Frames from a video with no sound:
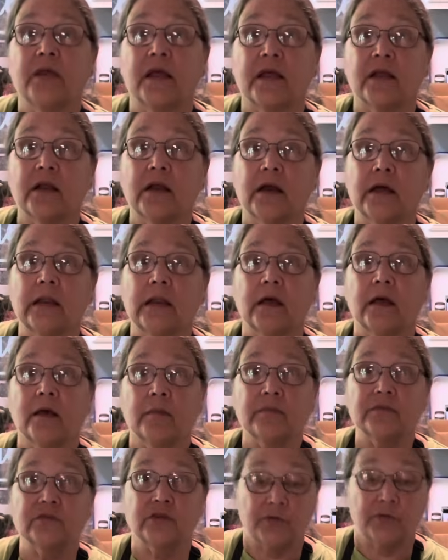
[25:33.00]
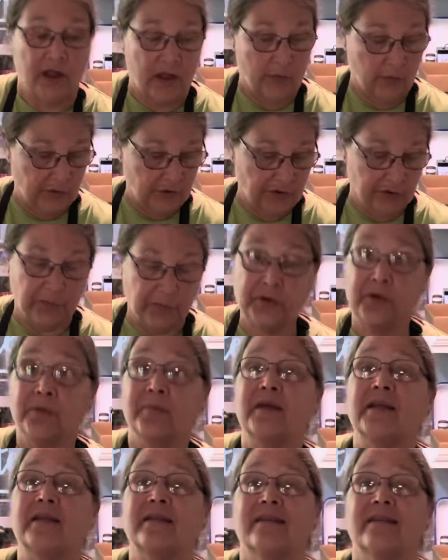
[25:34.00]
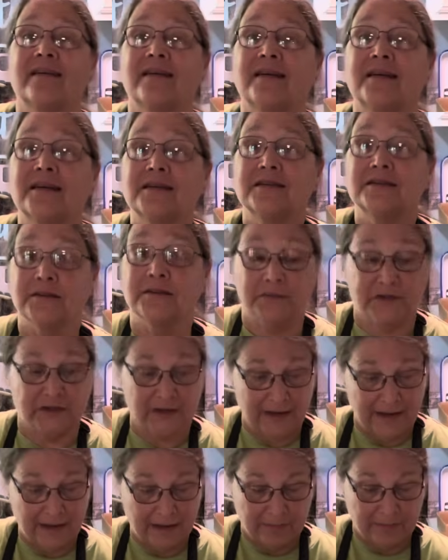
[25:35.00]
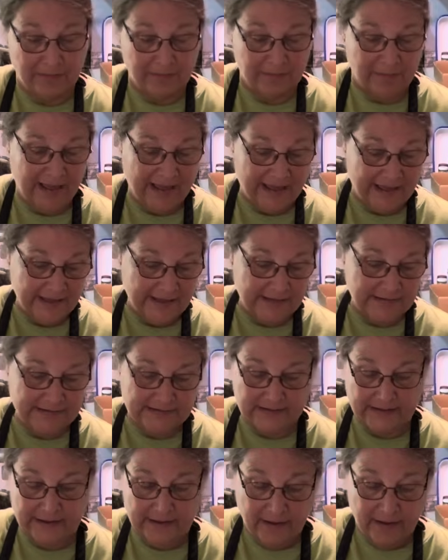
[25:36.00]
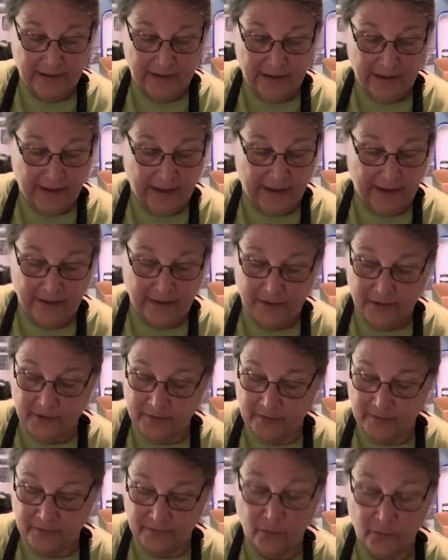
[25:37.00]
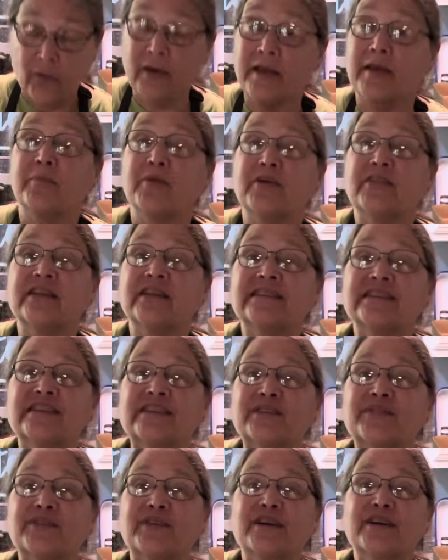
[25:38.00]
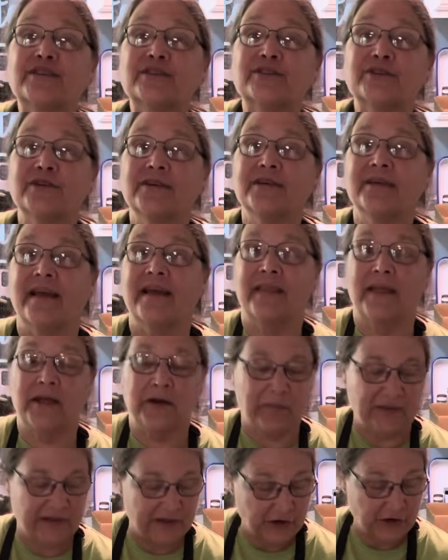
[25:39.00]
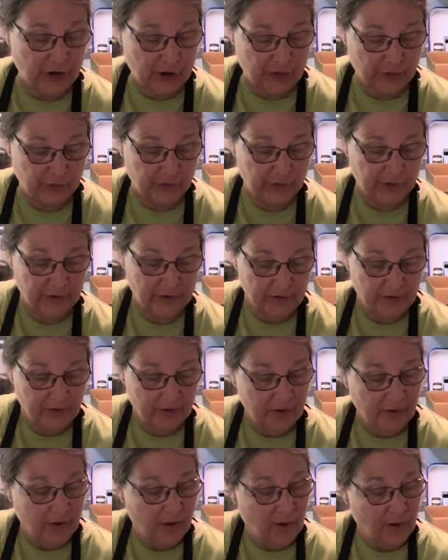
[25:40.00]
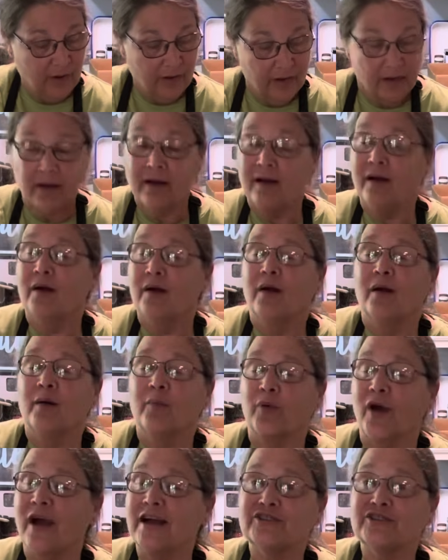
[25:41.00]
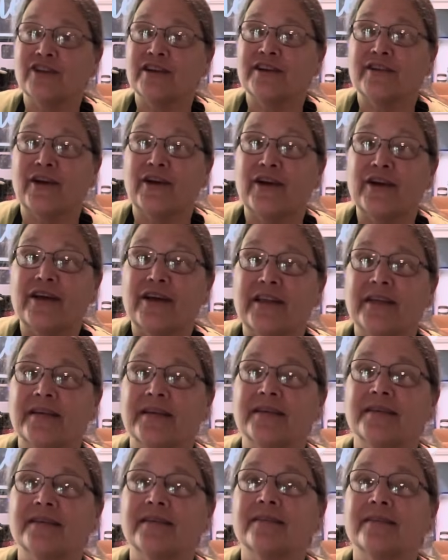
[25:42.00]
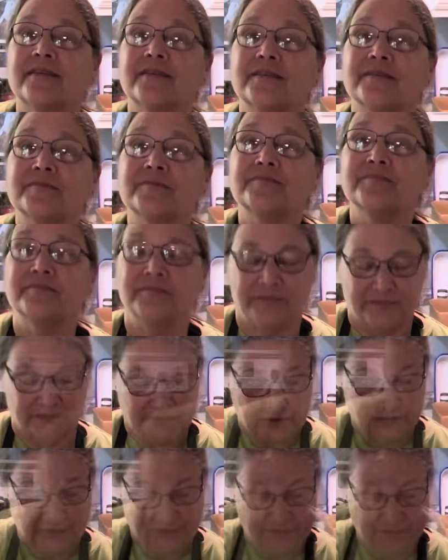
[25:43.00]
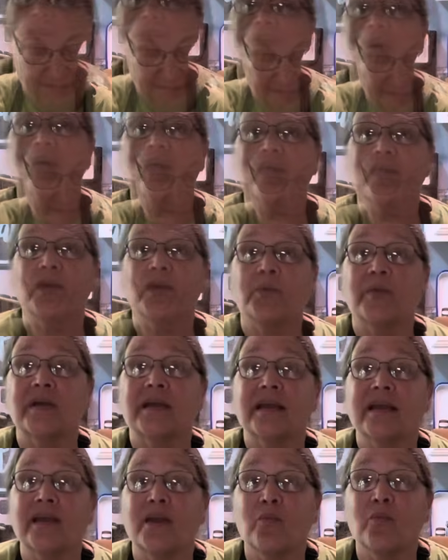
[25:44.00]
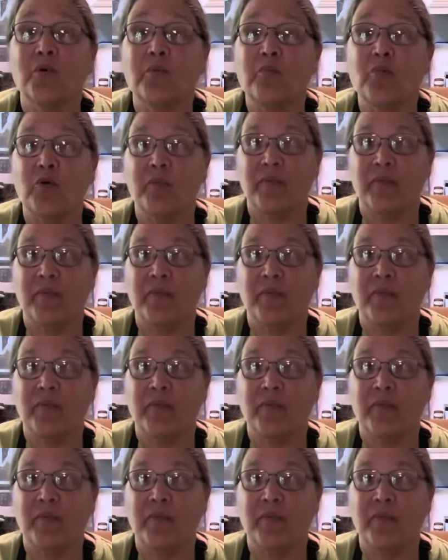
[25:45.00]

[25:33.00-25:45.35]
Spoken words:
and cut up, so now we're going to put them in some Ziploc bags, and we can put these in the freezer, and that'll be another project done. All right, I think we can get one more